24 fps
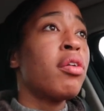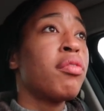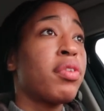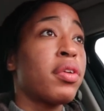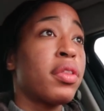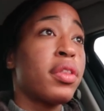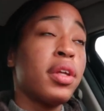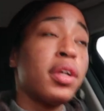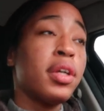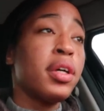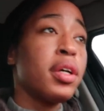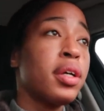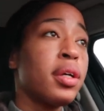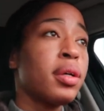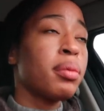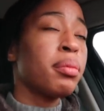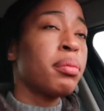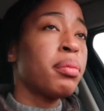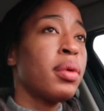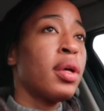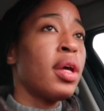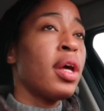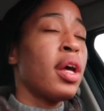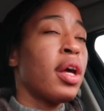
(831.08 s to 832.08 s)
for
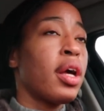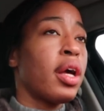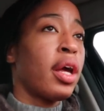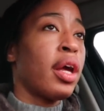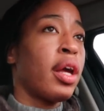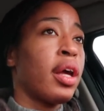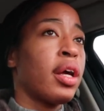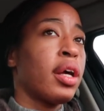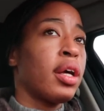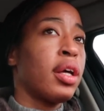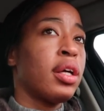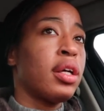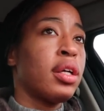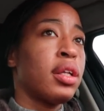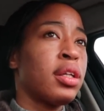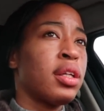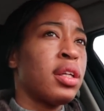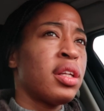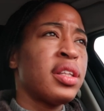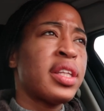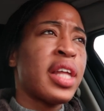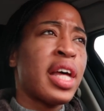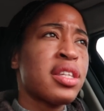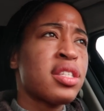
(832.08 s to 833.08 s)
them,
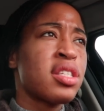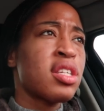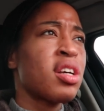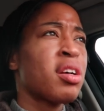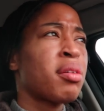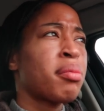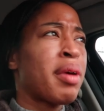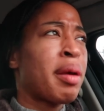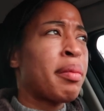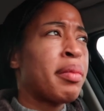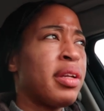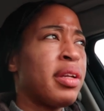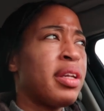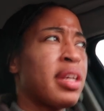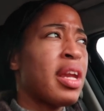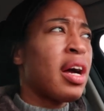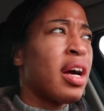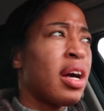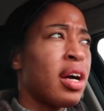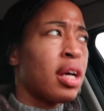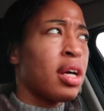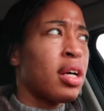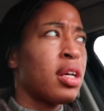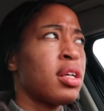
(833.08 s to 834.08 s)
and that took maybe
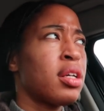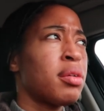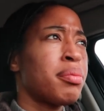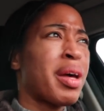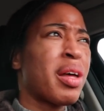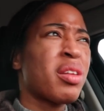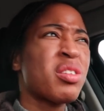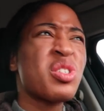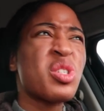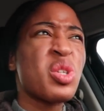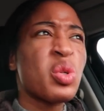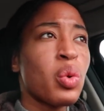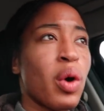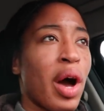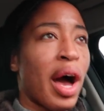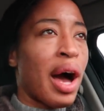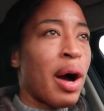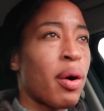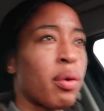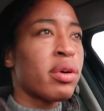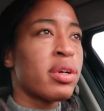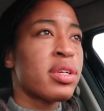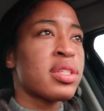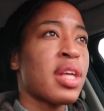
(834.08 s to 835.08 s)
about 2
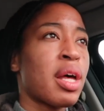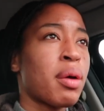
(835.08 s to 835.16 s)
hours.